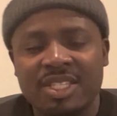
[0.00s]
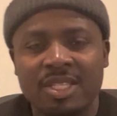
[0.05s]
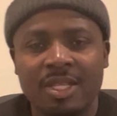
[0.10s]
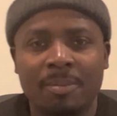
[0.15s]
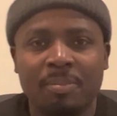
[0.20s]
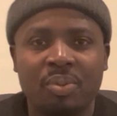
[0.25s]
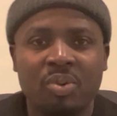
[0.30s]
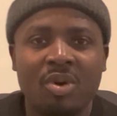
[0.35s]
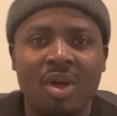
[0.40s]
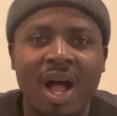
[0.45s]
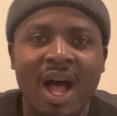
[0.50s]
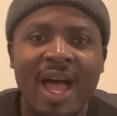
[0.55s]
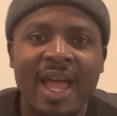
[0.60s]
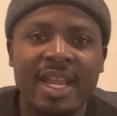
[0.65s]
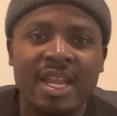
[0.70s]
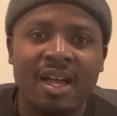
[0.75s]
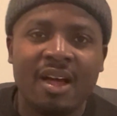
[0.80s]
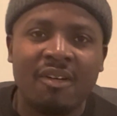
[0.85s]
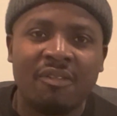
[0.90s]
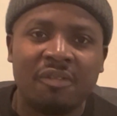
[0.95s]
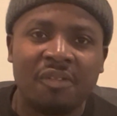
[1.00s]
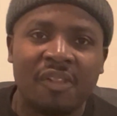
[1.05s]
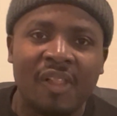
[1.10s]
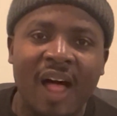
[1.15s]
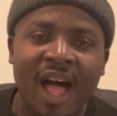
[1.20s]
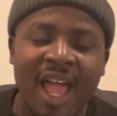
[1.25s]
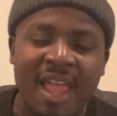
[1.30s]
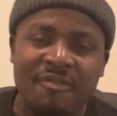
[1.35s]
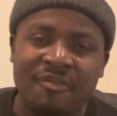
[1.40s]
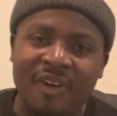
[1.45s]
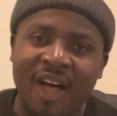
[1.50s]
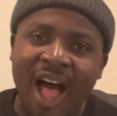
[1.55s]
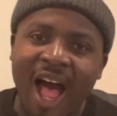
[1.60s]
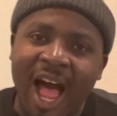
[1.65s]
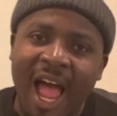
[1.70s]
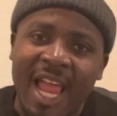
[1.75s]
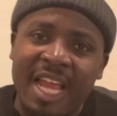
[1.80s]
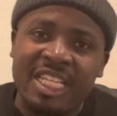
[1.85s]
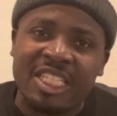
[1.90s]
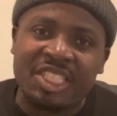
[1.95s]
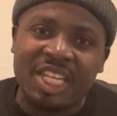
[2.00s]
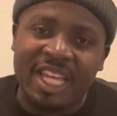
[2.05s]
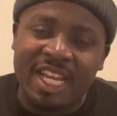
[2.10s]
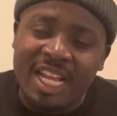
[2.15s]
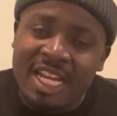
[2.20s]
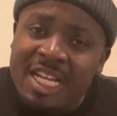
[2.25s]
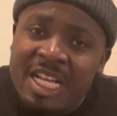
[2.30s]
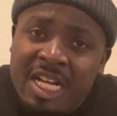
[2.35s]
The pride of life. I did it